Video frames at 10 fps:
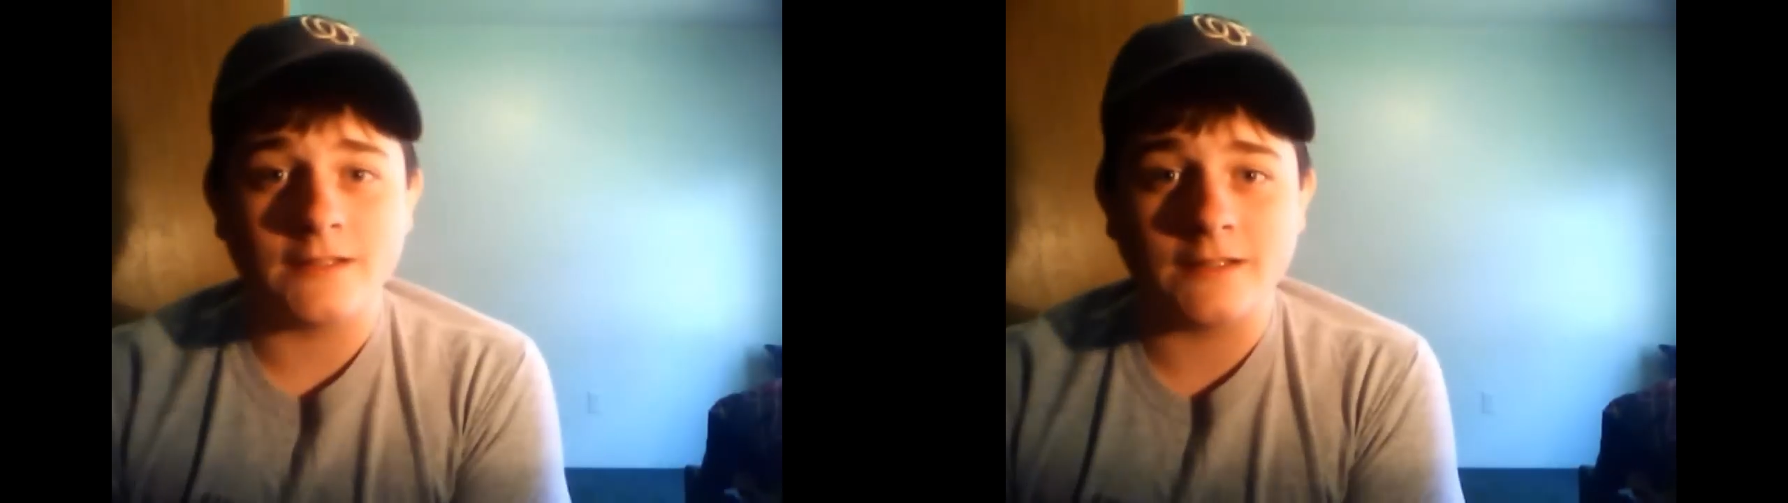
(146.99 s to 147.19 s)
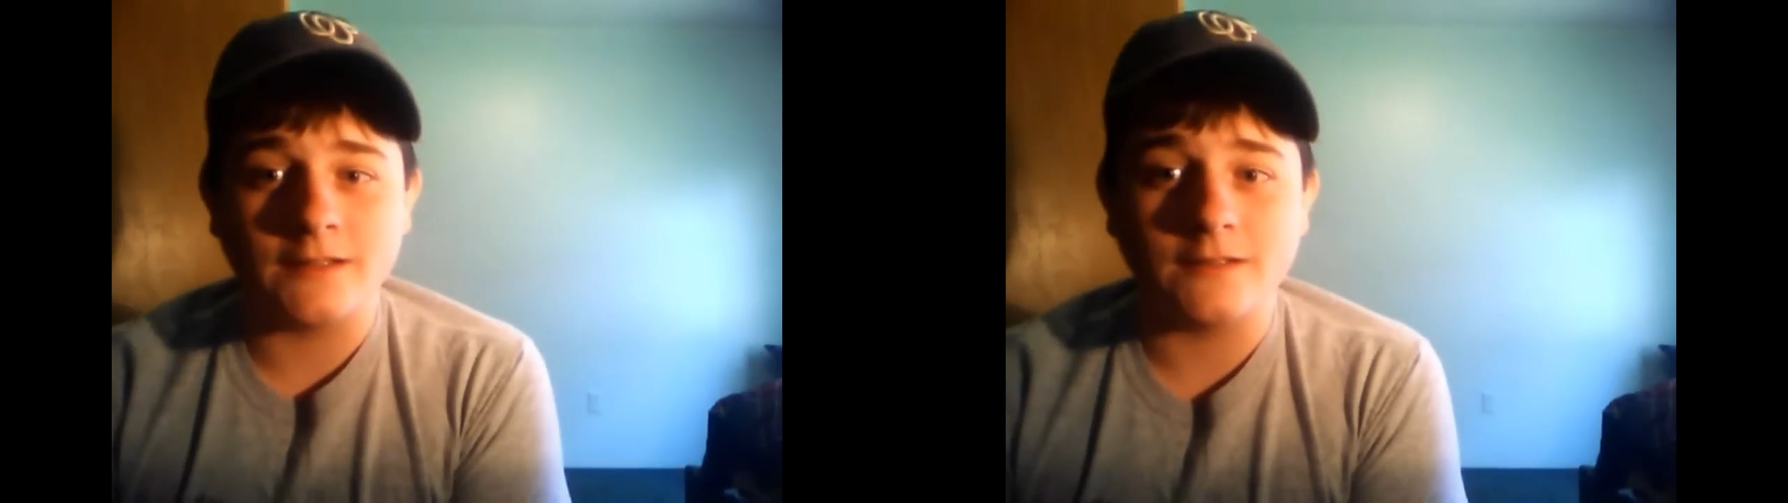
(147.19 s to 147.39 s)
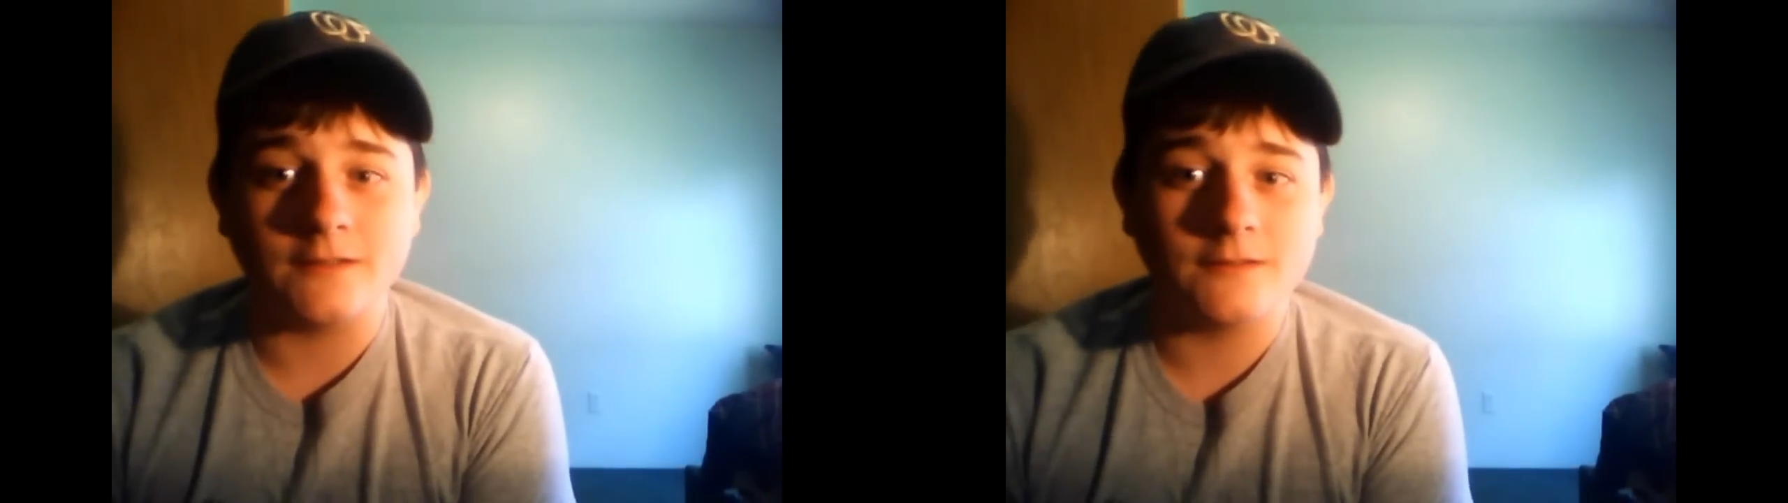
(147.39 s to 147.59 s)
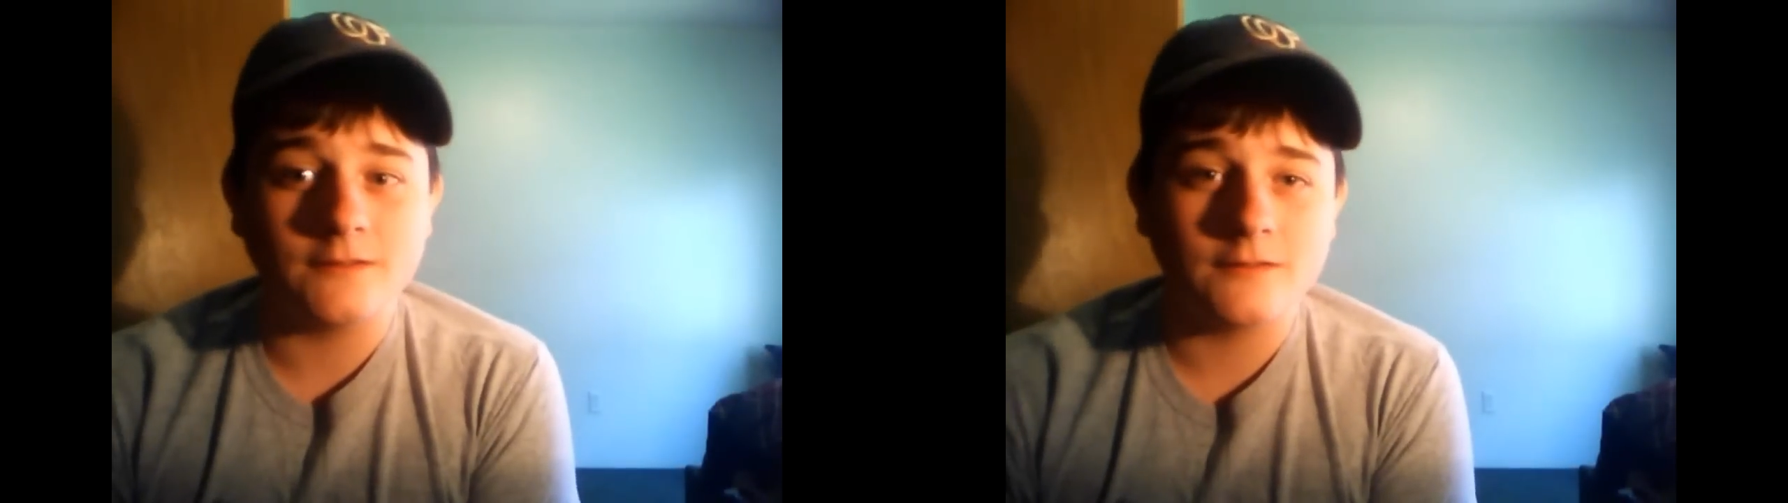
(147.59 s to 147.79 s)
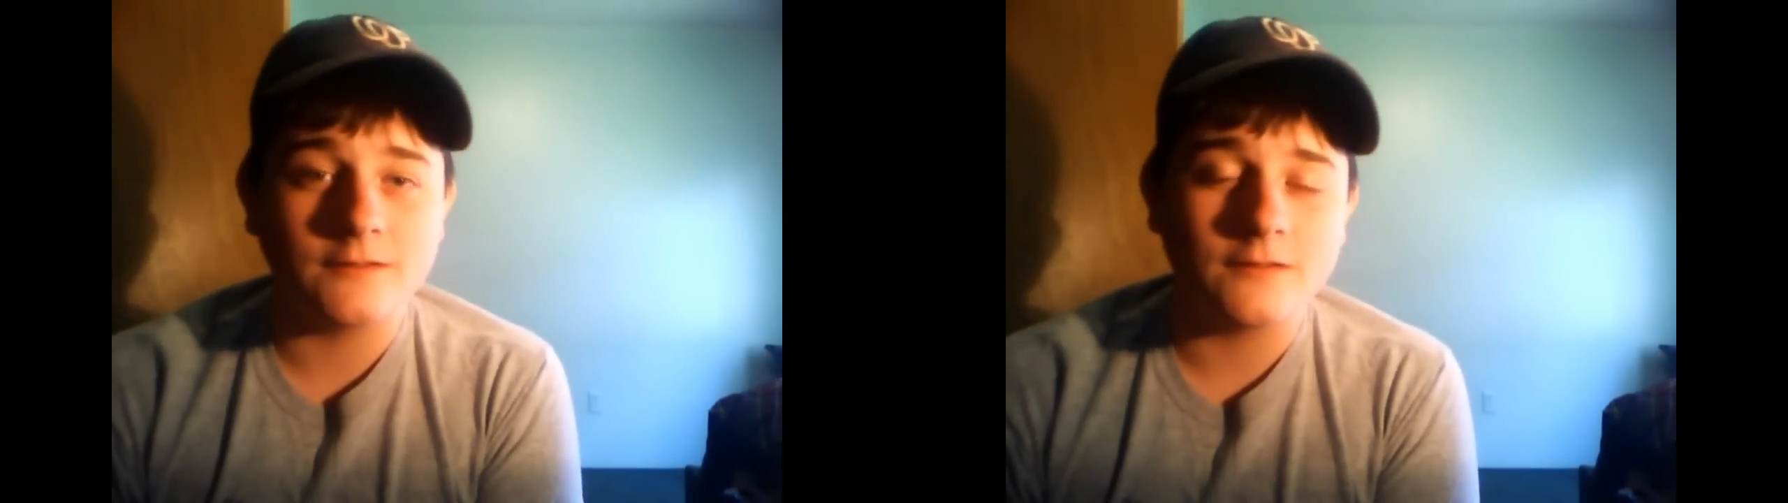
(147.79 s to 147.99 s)
than
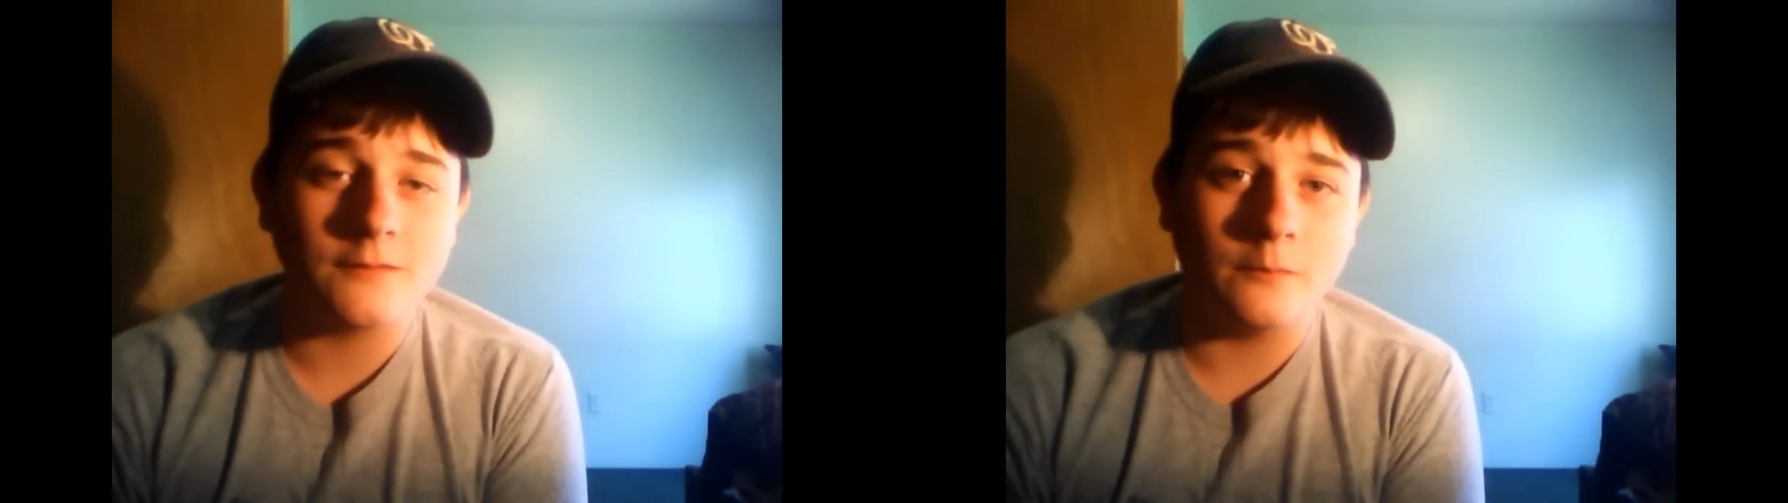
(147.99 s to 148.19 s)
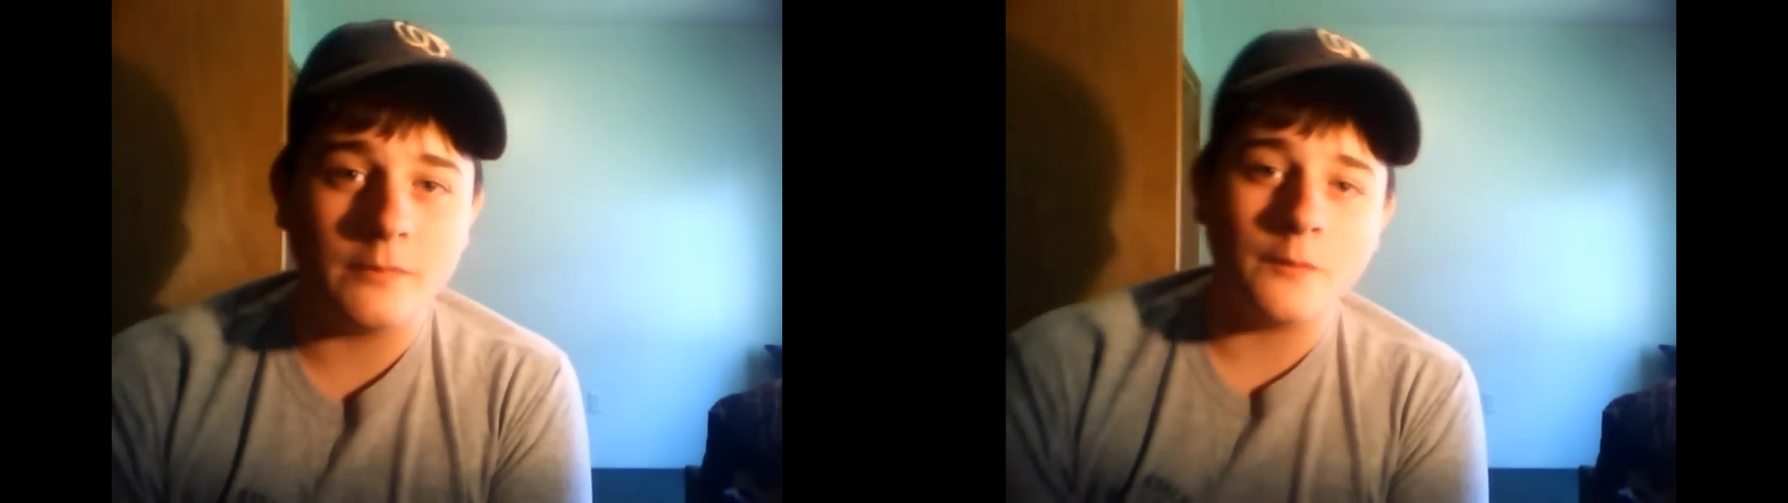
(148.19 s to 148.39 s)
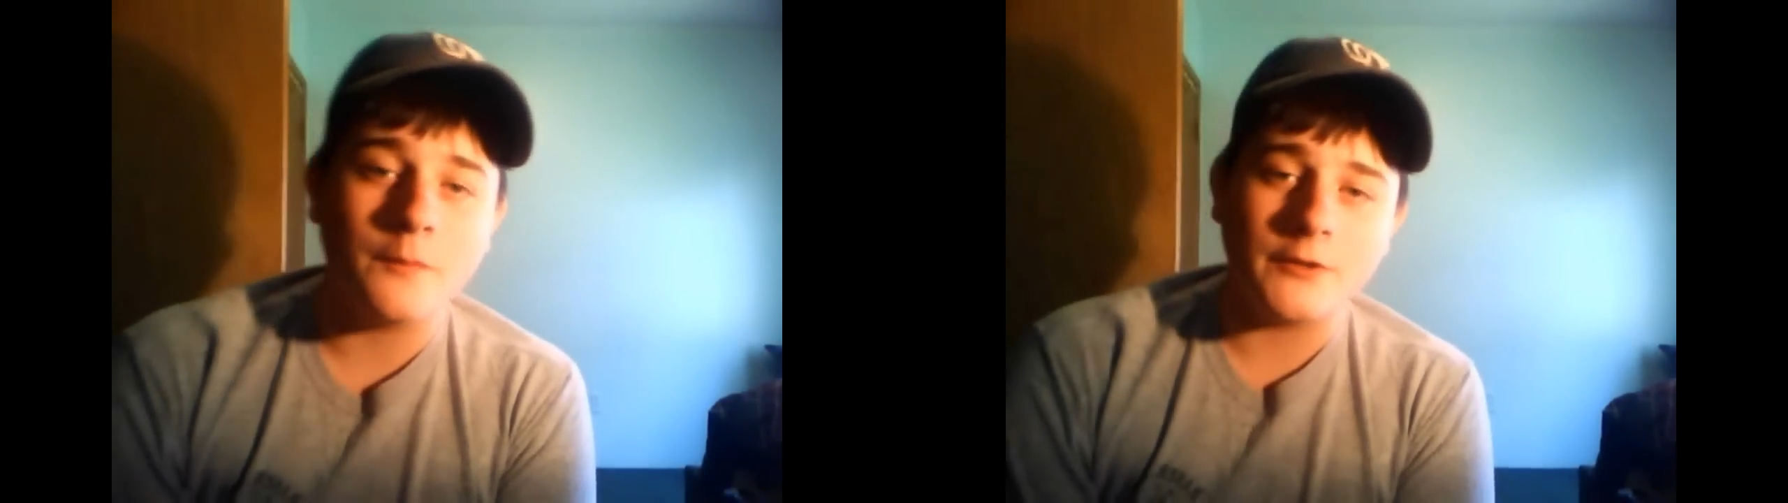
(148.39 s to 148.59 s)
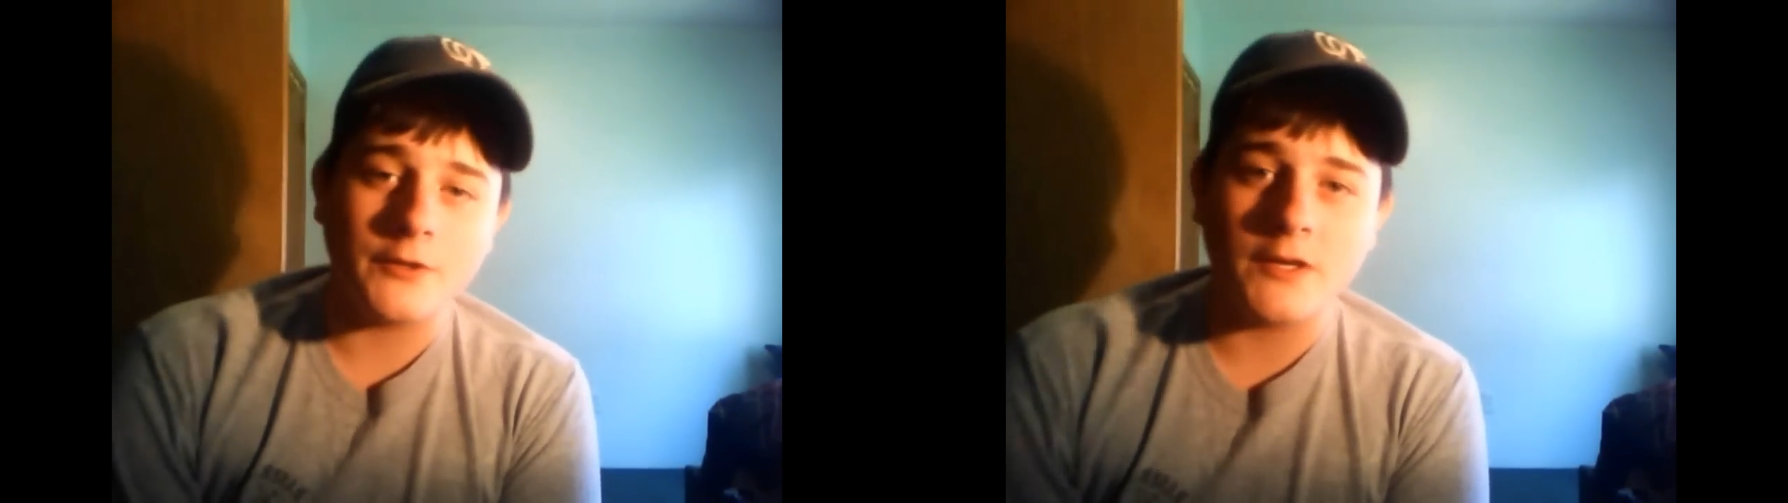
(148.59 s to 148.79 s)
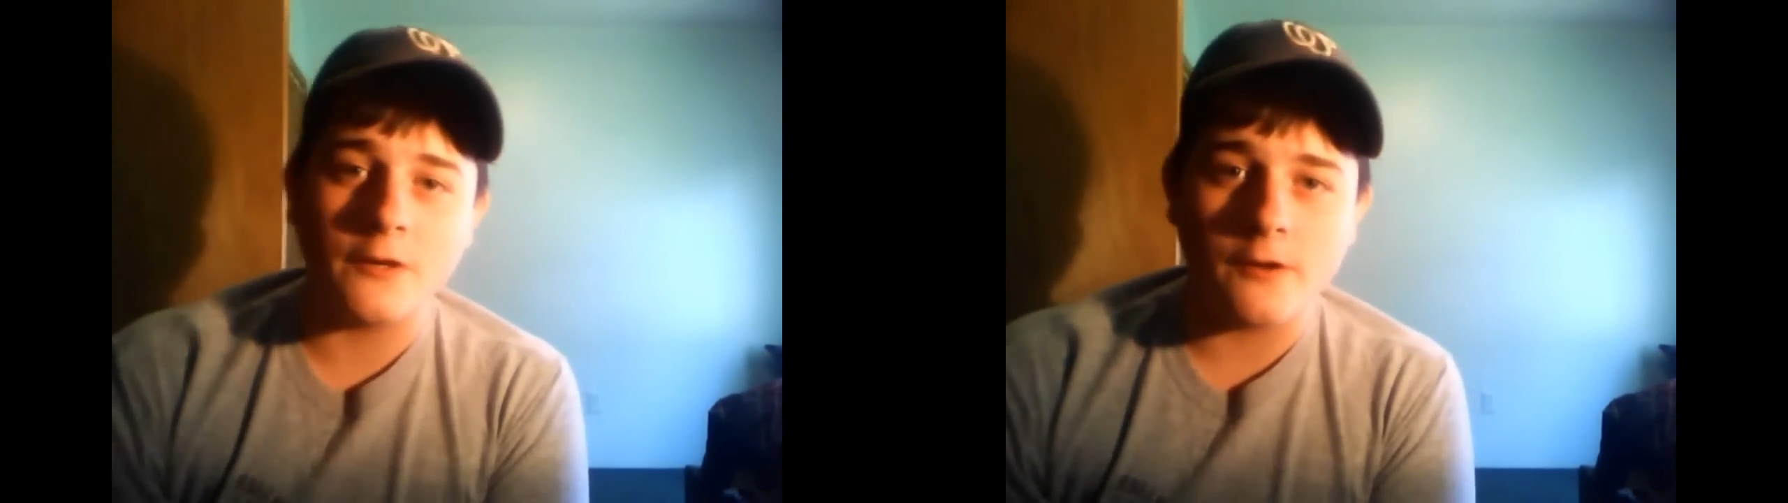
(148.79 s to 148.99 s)
be a major
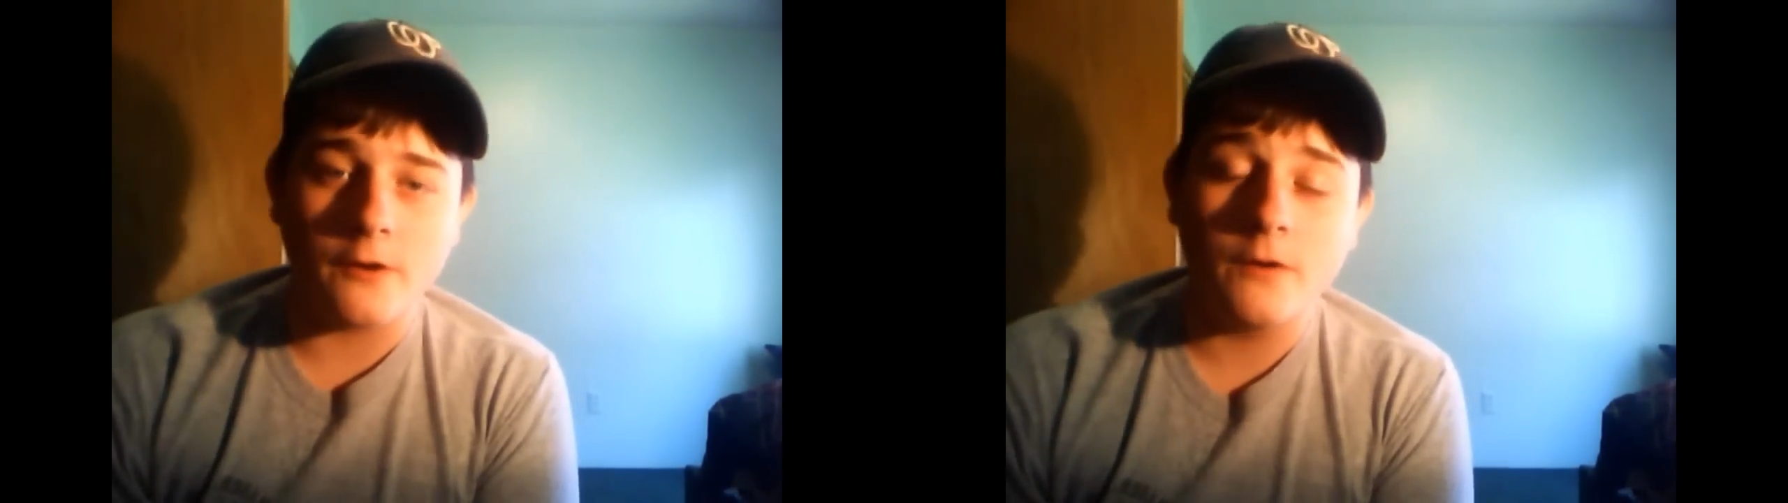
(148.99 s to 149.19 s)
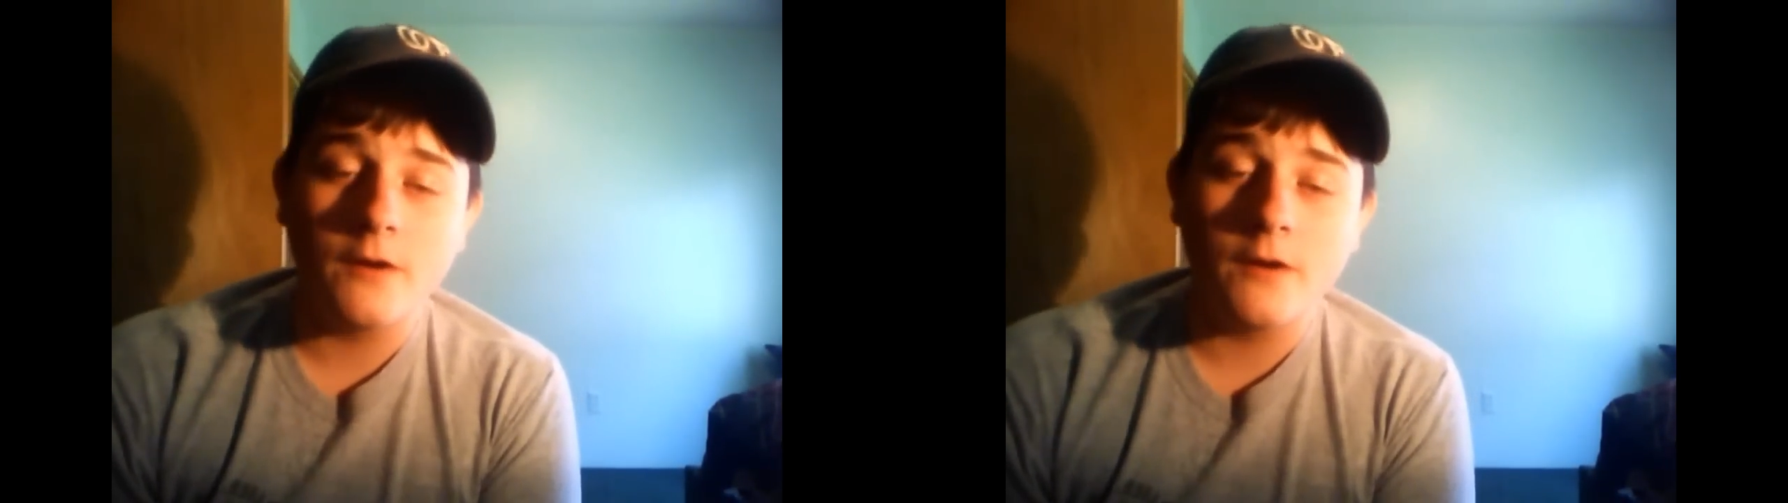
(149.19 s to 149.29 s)
gearhead.